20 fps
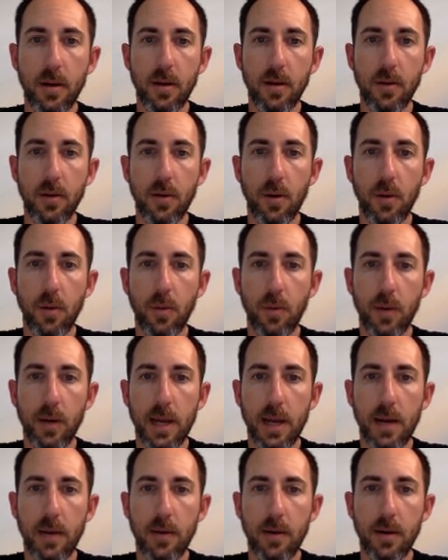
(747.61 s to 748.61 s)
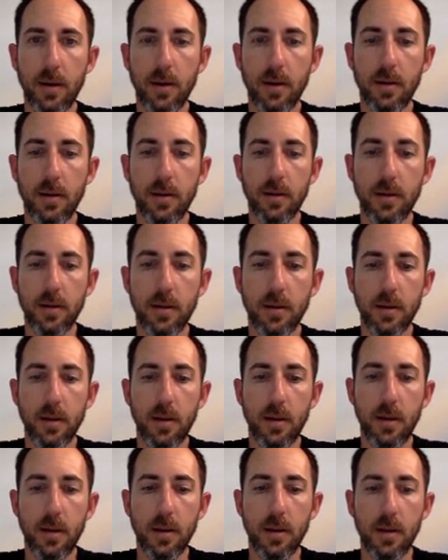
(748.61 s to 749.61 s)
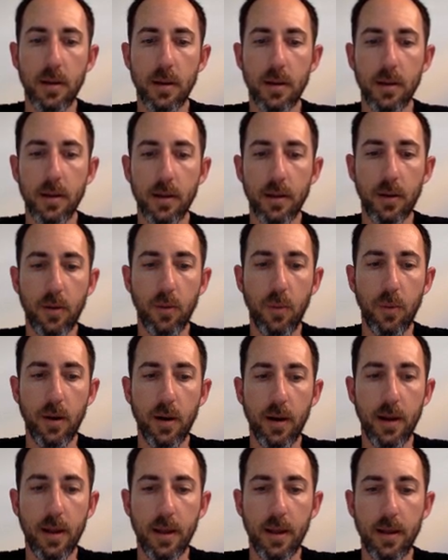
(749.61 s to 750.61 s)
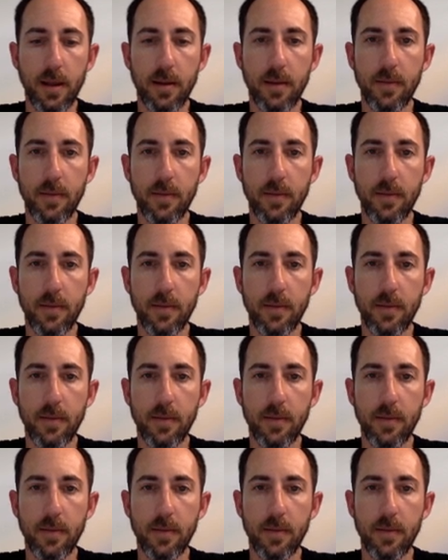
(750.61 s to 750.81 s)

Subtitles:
no 1 hour liquidity